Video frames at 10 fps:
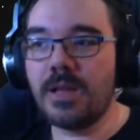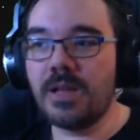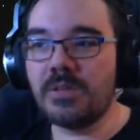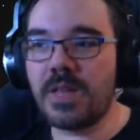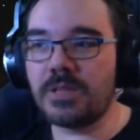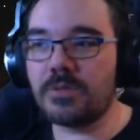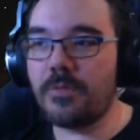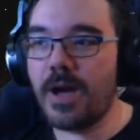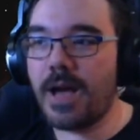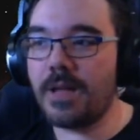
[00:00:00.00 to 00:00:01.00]
things with
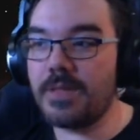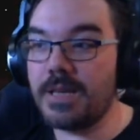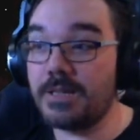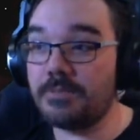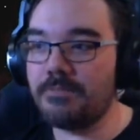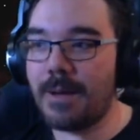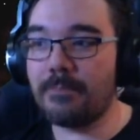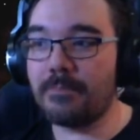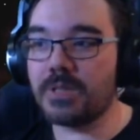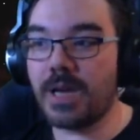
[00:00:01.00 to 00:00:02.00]
these
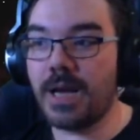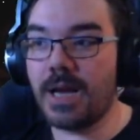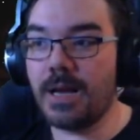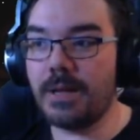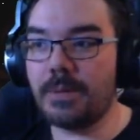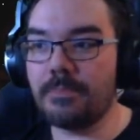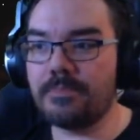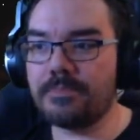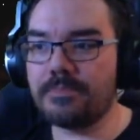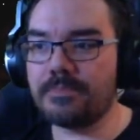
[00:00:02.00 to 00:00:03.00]
ramps, I
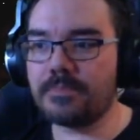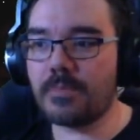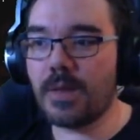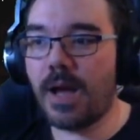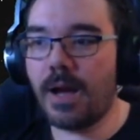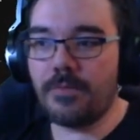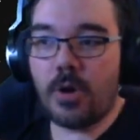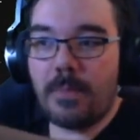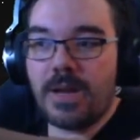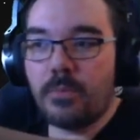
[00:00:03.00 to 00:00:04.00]
have
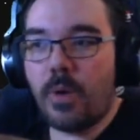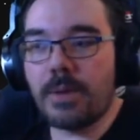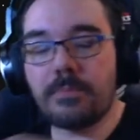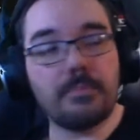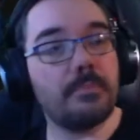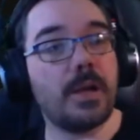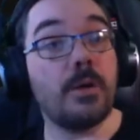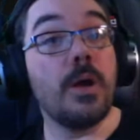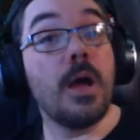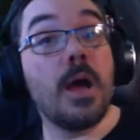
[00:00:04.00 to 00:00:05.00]
not made it white below,
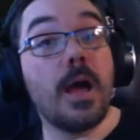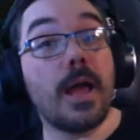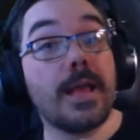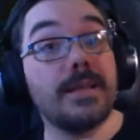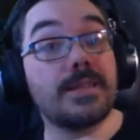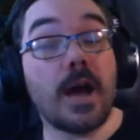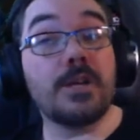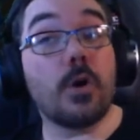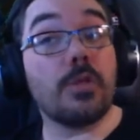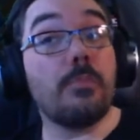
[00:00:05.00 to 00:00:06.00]
is I
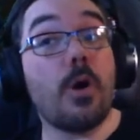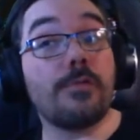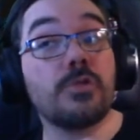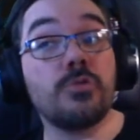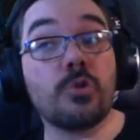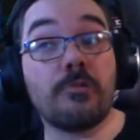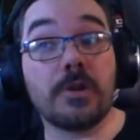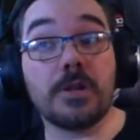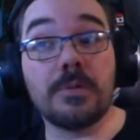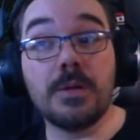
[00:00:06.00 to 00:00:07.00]
got them off a
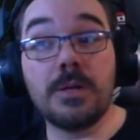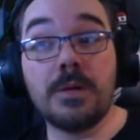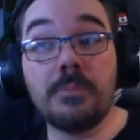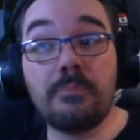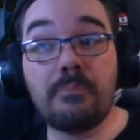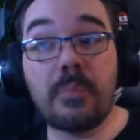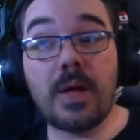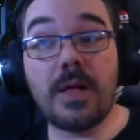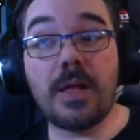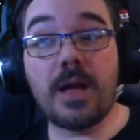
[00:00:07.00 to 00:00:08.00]
tutorial,
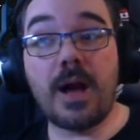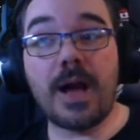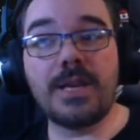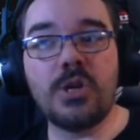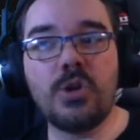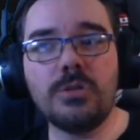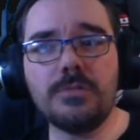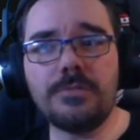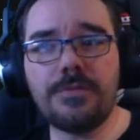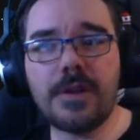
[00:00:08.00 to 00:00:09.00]
but I
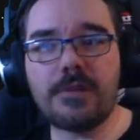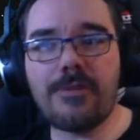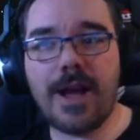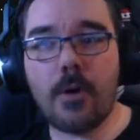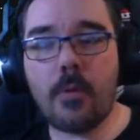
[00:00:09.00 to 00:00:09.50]
couldn't figure out